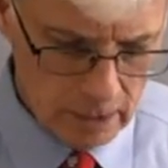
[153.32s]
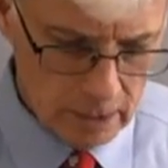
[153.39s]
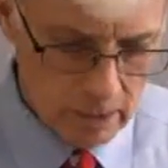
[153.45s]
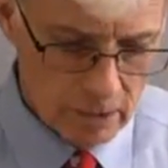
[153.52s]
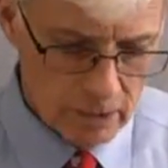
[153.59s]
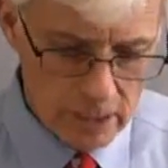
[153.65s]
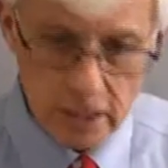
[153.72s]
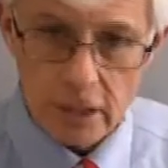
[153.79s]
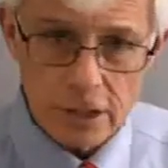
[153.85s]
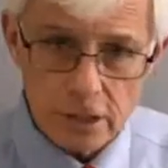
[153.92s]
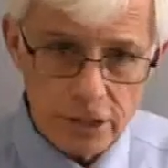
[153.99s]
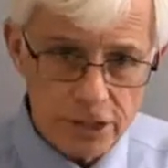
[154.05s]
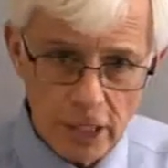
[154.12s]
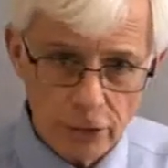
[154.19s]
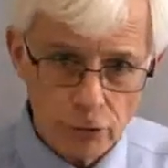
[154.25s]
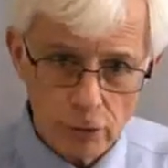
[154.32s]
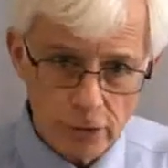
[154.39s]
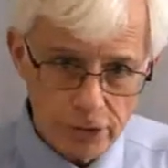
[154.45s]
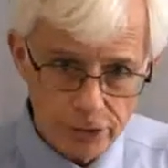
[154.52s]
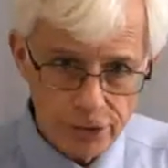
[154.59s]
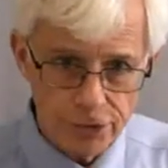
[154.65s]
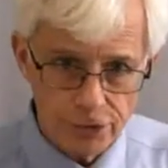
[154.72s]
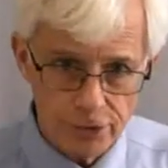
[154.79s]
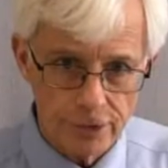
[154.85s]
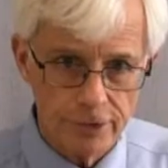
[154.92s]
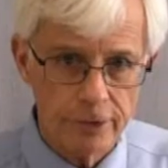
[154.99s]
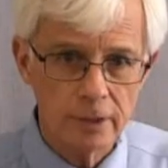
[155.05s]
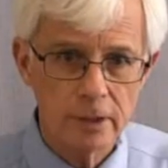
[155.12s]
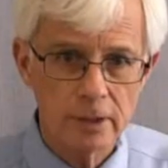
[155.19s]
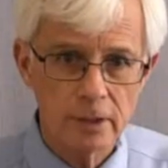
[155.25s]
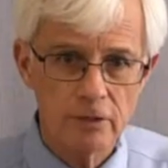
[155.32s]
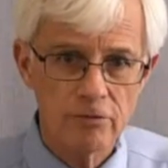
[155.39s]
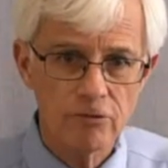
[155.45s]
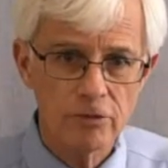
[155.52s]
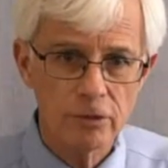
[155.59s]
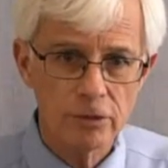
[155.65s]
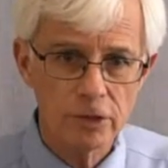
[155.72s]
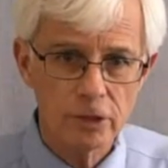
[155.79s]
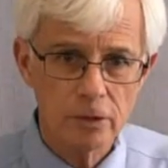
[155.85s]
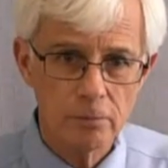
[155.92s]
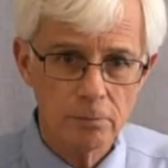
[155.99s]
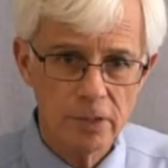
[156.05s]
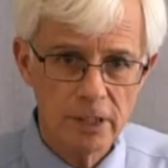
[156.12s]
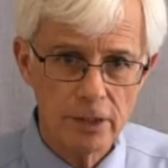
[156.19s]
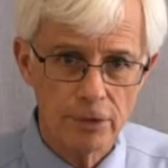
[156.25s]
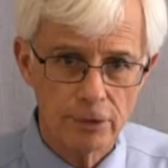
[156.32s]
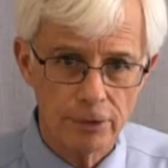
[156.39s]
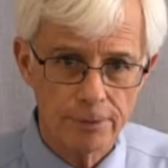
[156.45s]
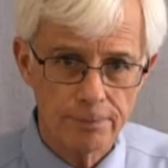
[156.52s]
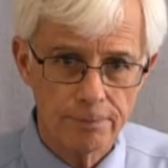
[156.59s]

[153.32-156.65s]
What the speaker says: This is the central concern of 1 Peter,